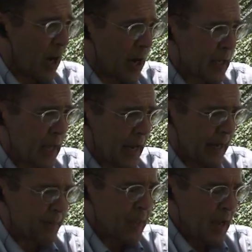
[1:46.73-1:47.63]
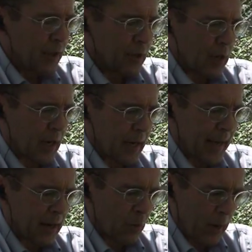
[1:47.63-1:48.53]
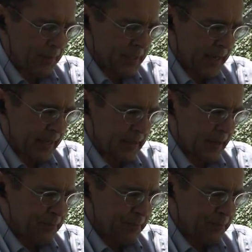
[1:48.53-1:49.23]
online at our website.